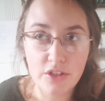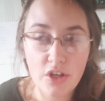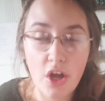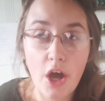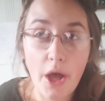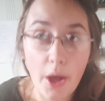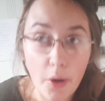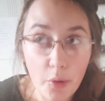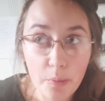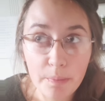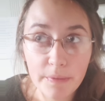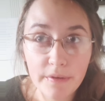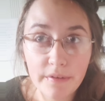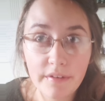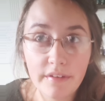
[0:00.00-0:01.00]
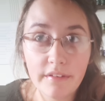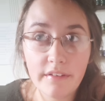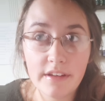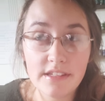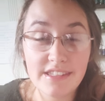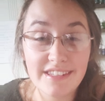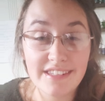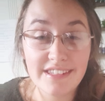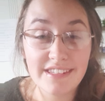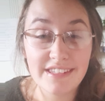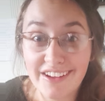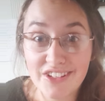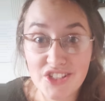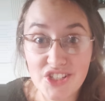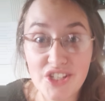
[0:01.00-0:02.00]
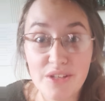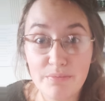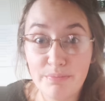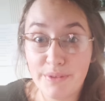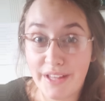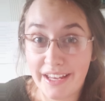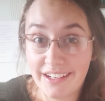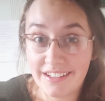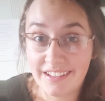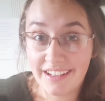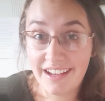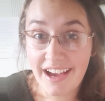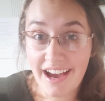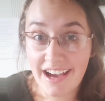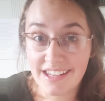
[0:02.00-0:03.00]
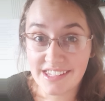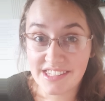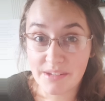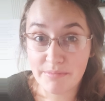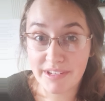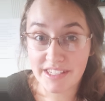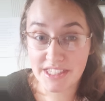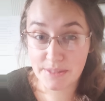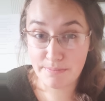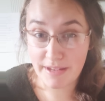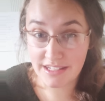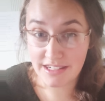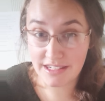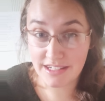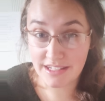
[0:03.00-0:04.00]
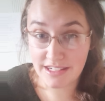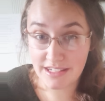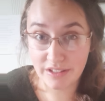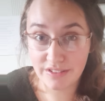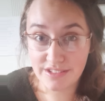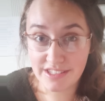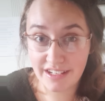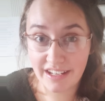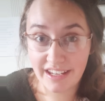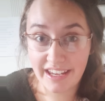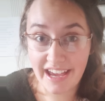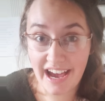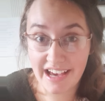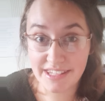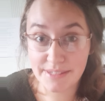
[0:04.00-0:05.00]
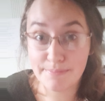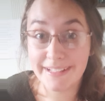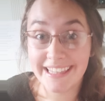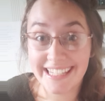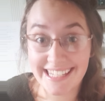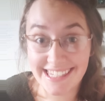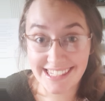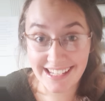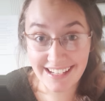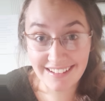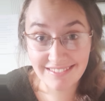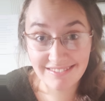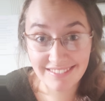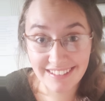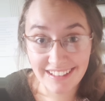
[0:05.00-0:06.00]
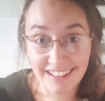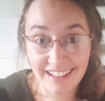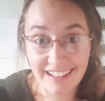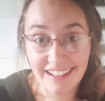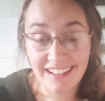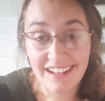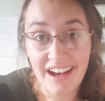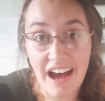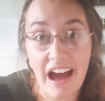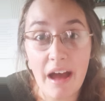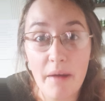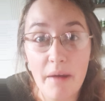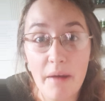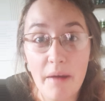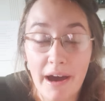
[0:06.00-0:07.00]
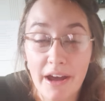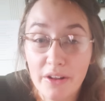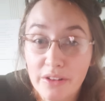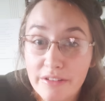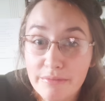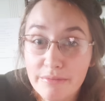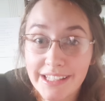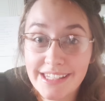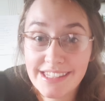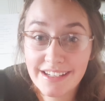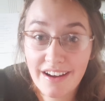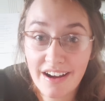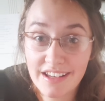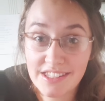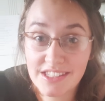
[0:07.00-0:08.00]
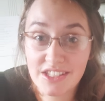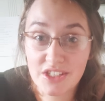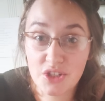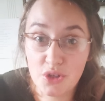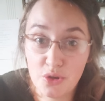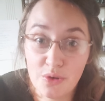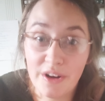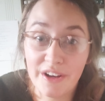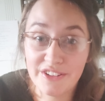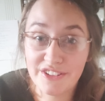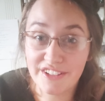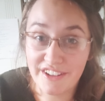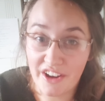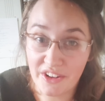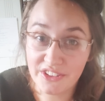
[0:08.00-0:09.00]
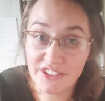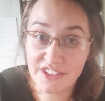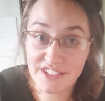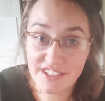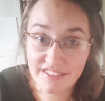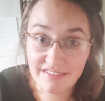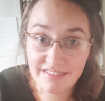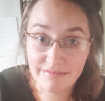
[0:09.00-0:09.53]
Hope is not a cheap blend. It has some expensive oils in it. It has Melissa. A bottle of Melissa cost $200.